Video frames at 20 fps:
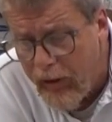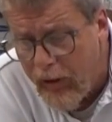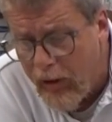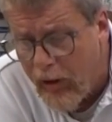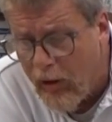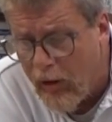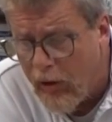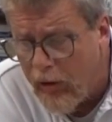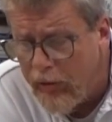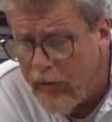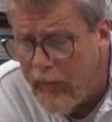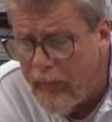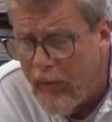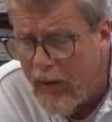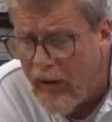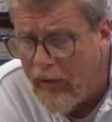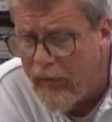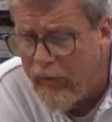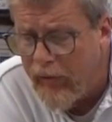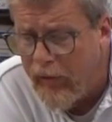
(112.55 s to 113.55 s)
it all
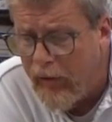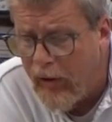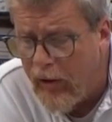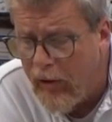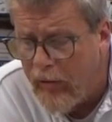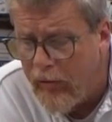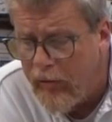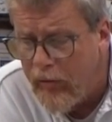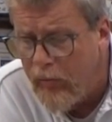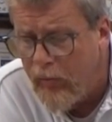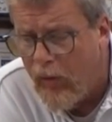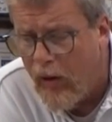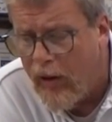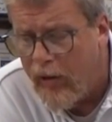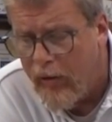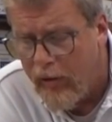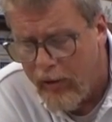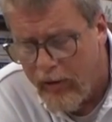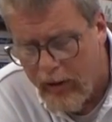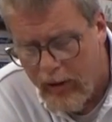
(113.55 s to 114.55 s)
depends on how you
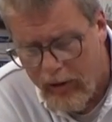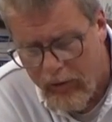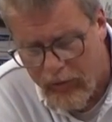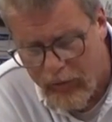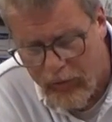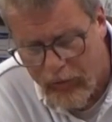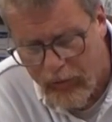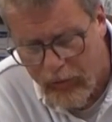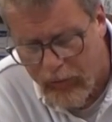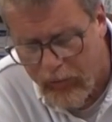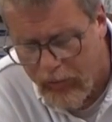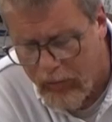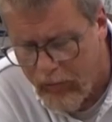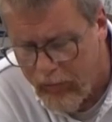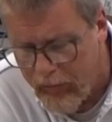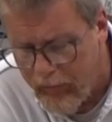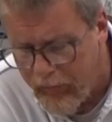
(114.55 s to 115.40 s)
wire it into